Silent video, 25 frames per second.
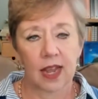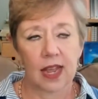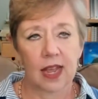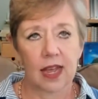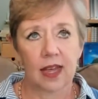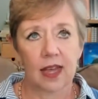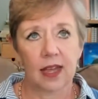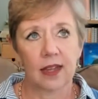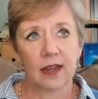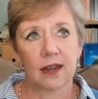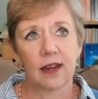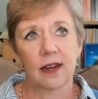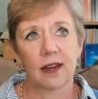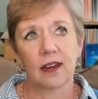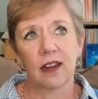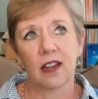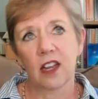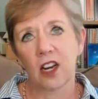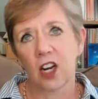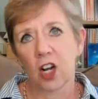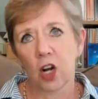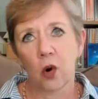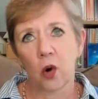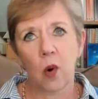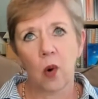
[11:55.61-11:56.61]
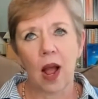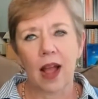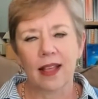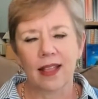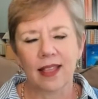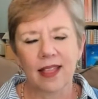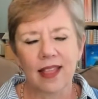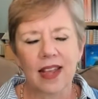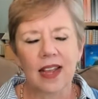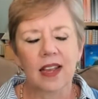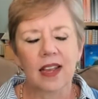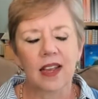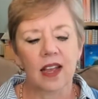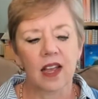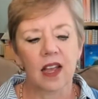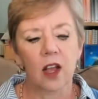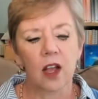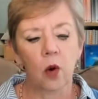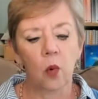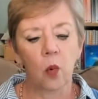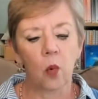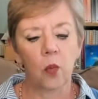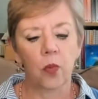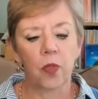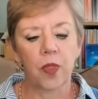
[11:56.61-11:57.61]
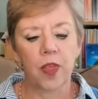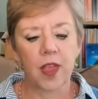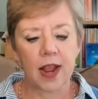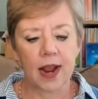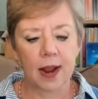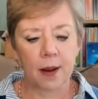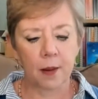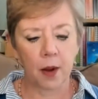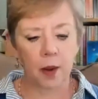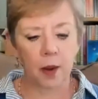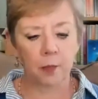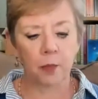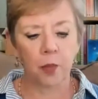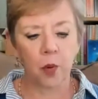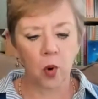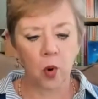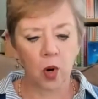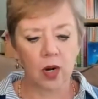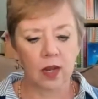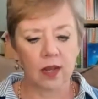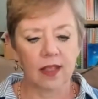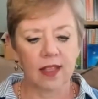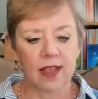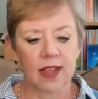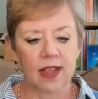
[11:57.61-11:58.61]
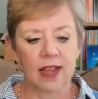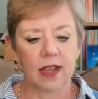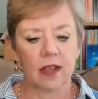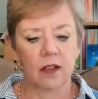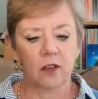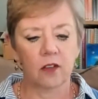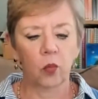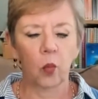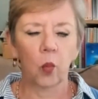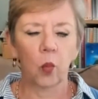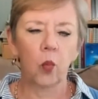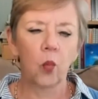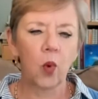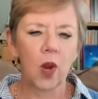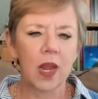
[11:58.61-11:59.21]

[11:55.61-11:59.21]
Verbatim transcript: And, you know, I think the important thing is